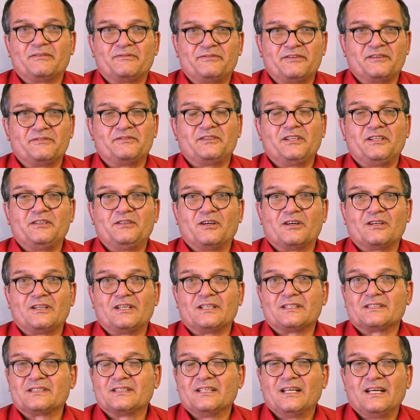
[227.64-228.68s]

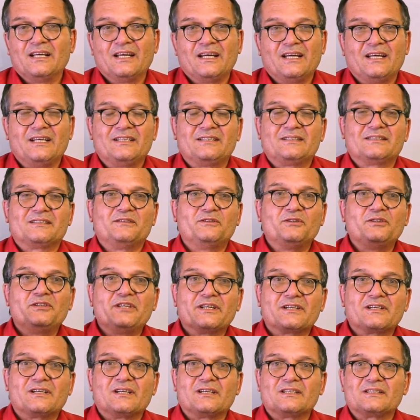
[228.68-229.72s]
$50 is
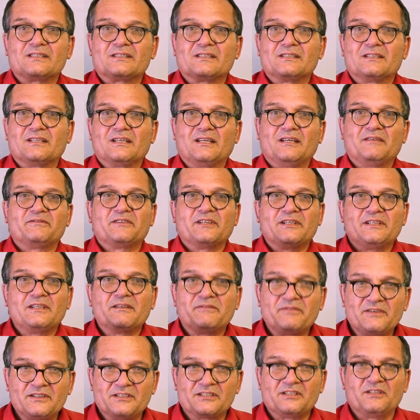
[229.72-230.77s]
ludicrous if the
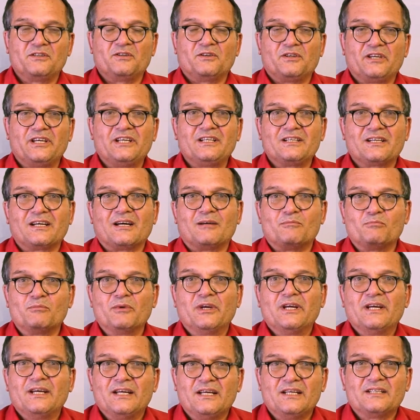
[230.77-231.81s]
difference in your
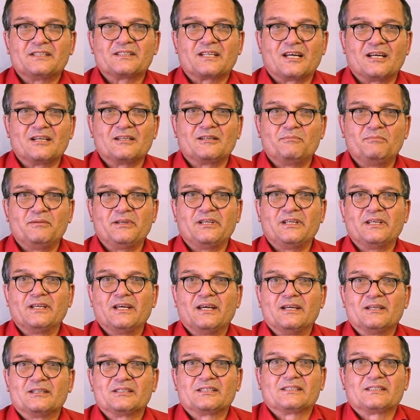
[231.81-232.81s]
income is going to be,